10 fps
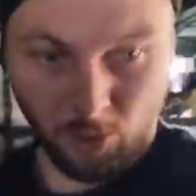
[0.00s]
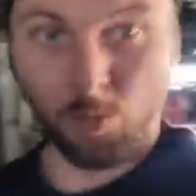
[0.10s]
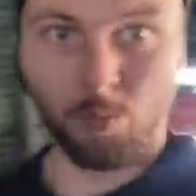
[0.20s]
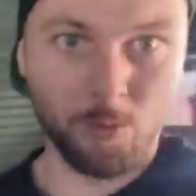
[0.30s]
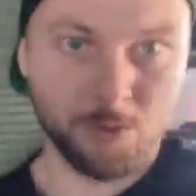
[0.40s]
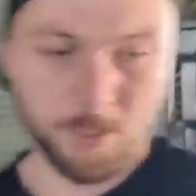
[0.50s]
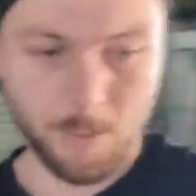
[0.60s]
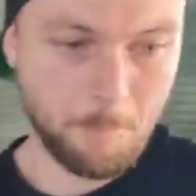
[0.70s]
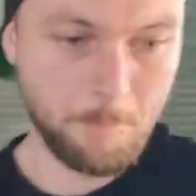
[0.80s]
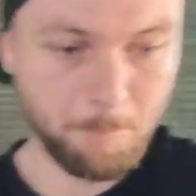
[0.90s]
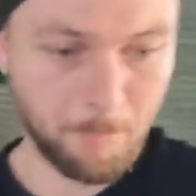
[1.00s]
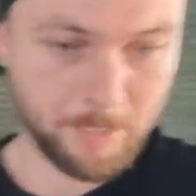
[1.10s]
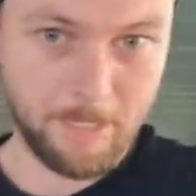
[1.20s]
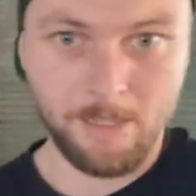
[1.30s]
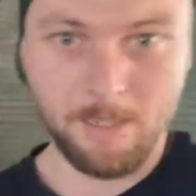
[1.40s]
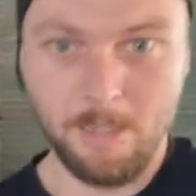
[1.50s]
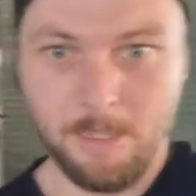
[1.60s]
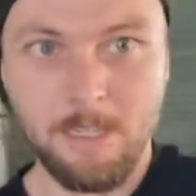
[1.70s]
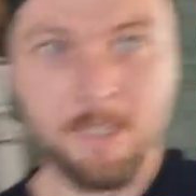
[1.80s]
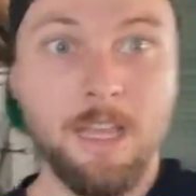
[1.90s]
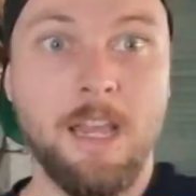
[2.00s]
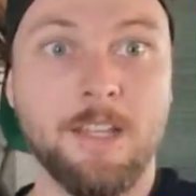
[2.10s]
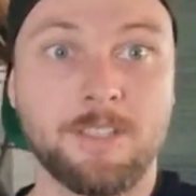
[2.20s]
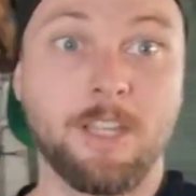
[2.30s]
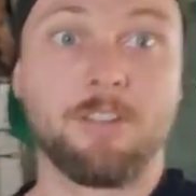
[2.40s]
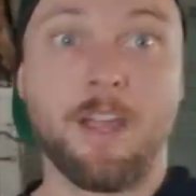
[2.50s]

cold water, bucket. Let's get